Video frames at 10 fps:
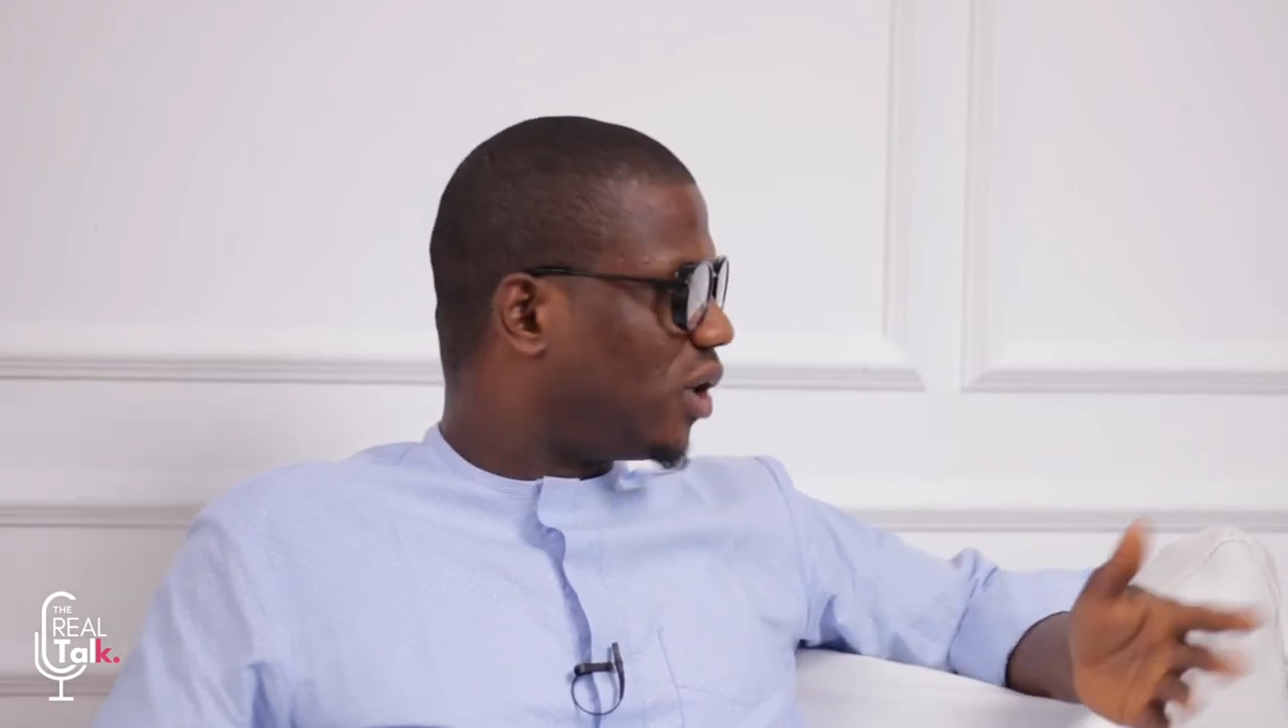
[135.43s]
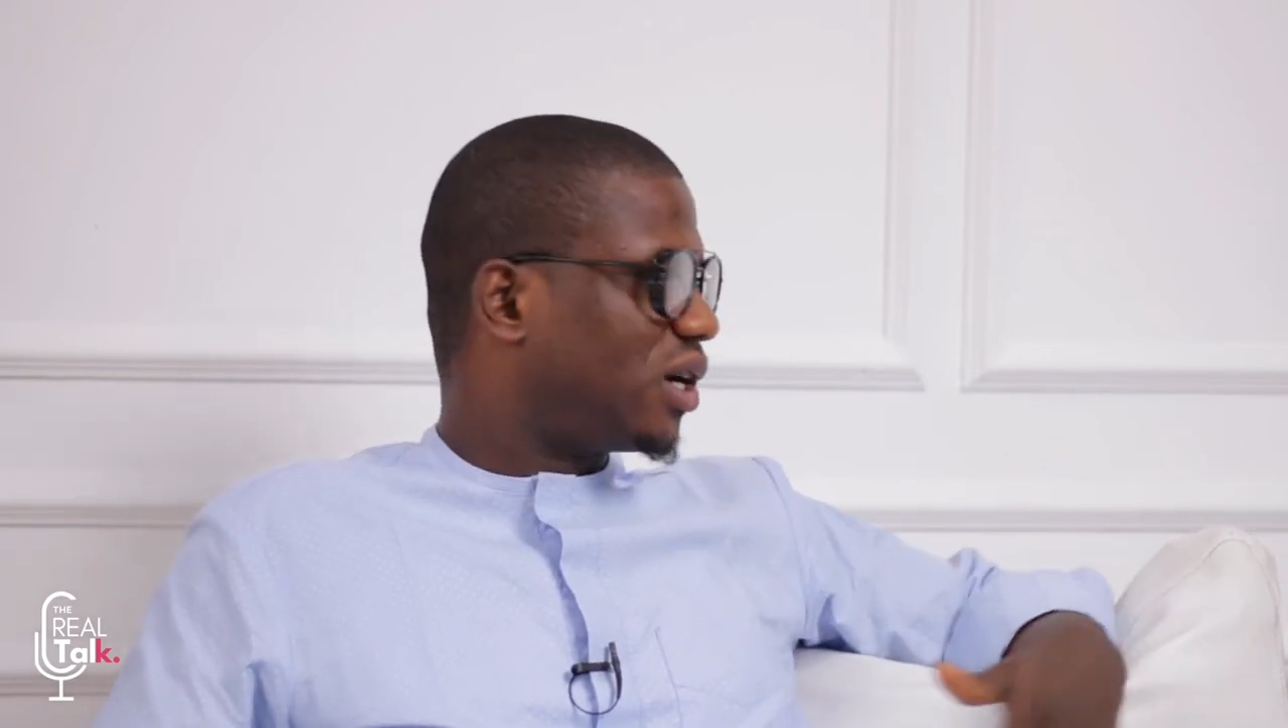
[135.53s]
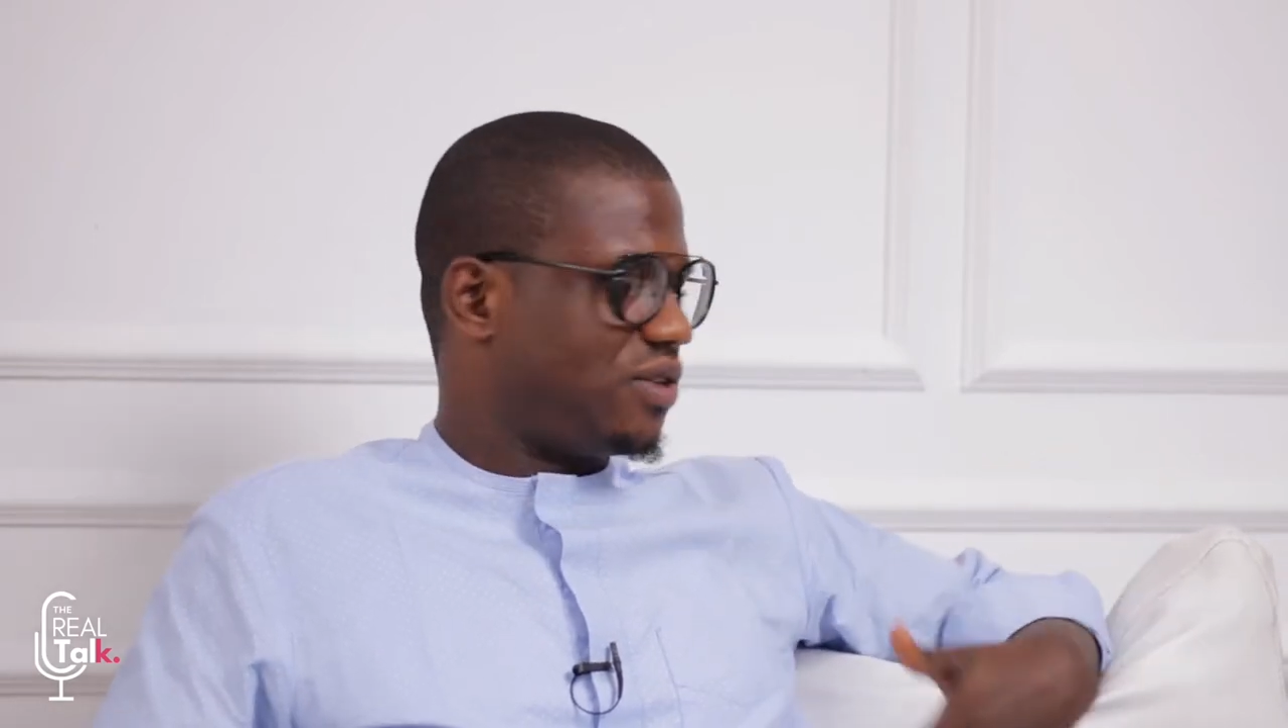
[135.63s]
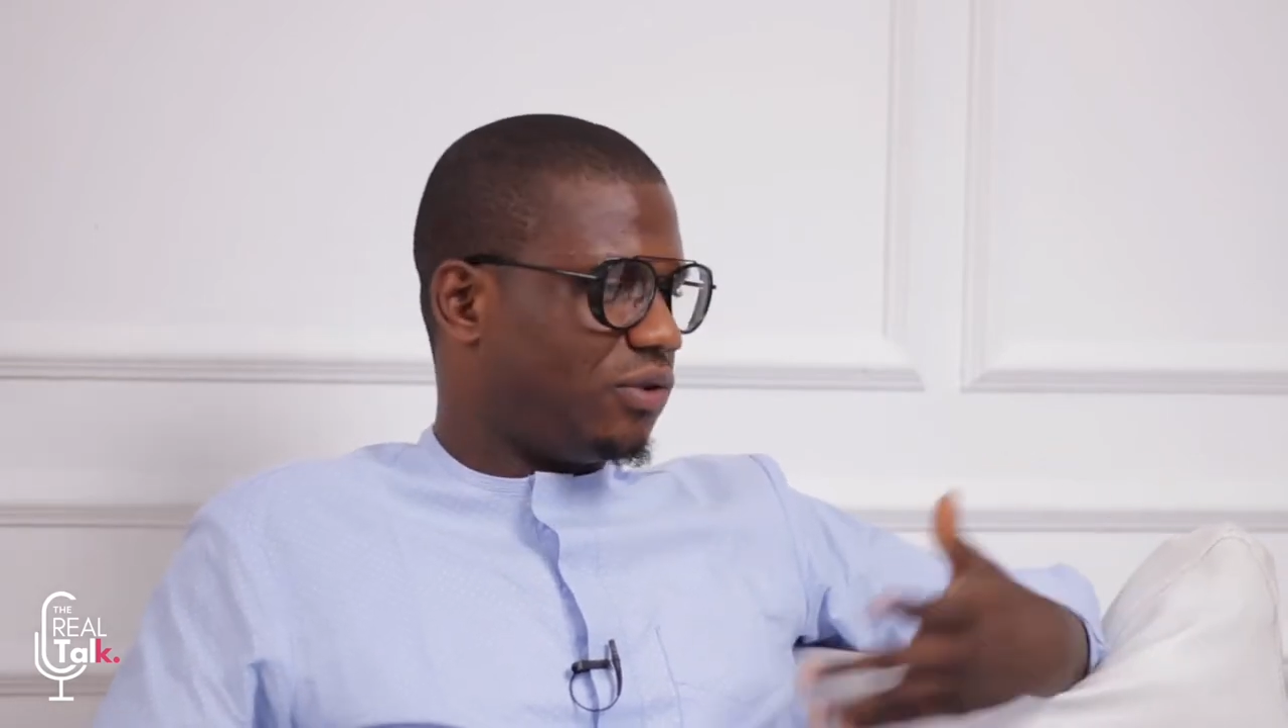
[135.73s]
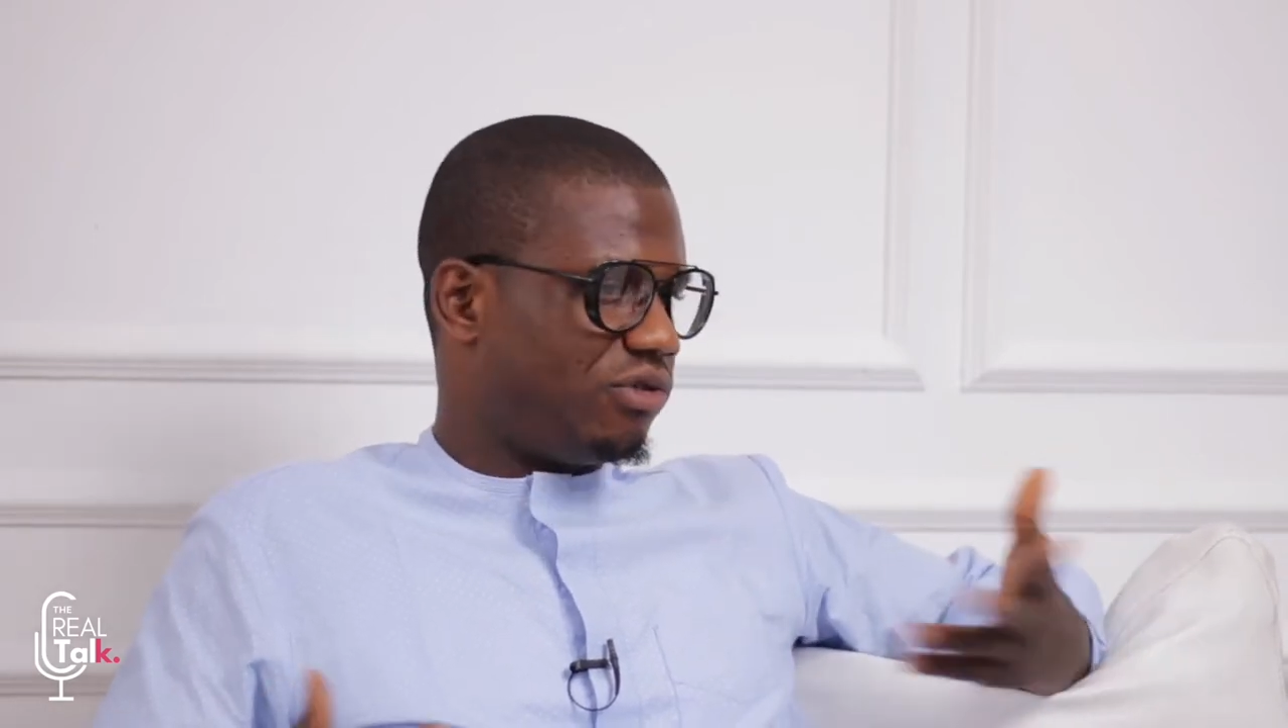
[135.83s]

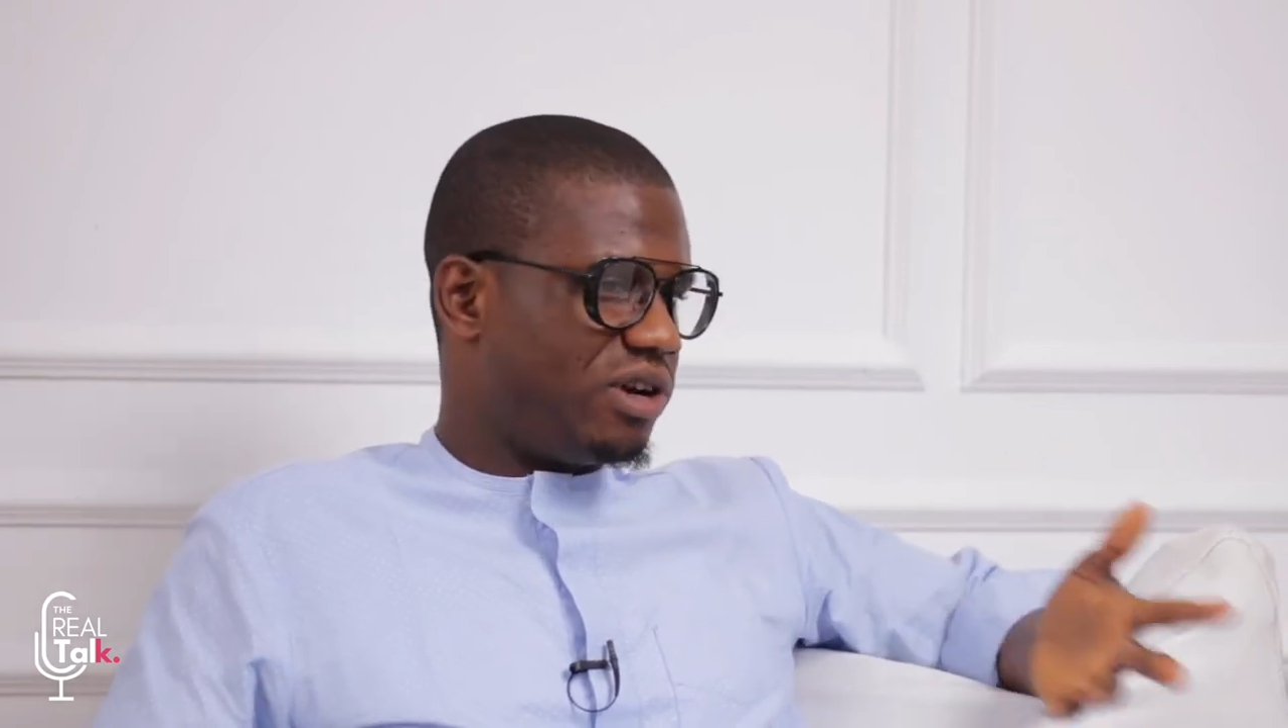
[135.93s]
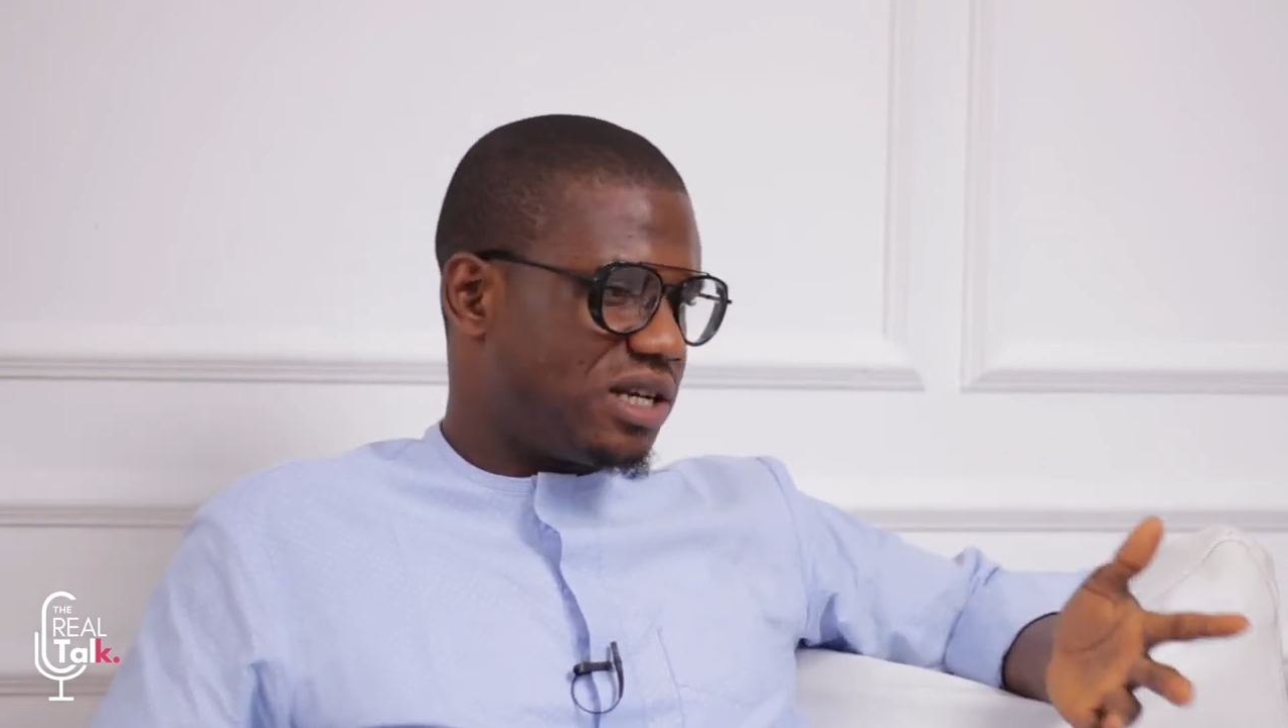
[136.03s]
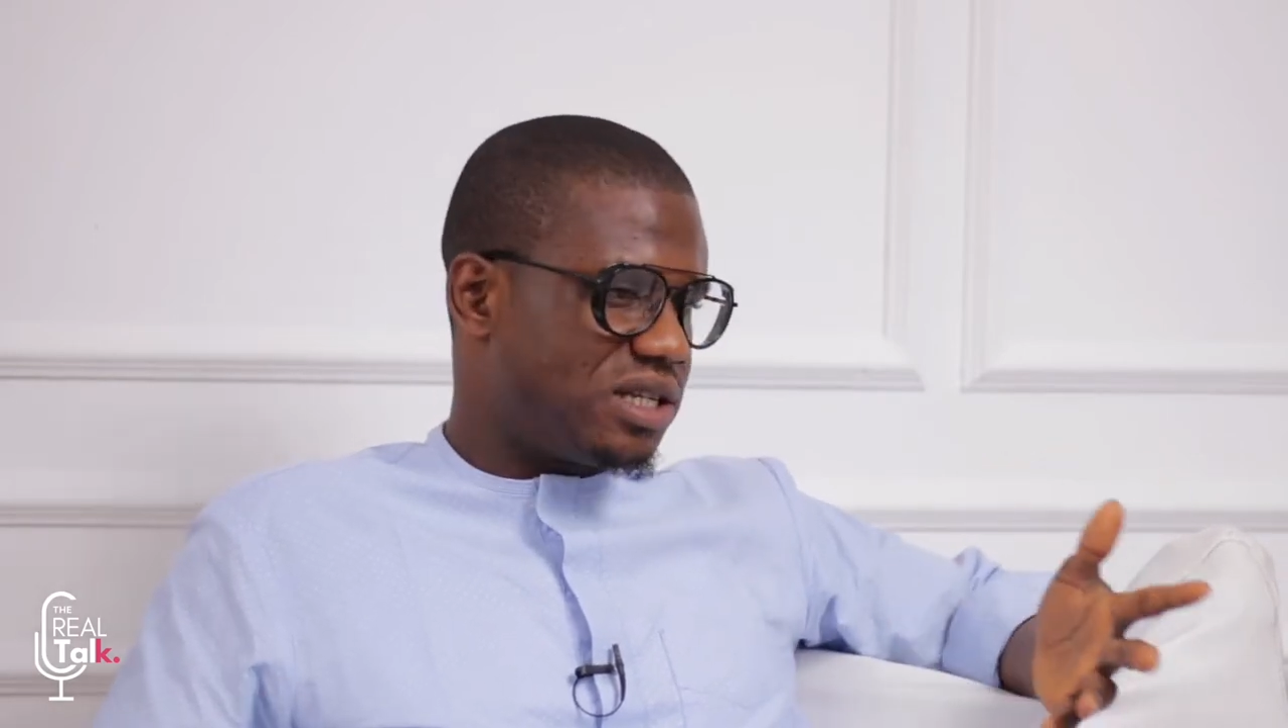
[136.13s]
focus for real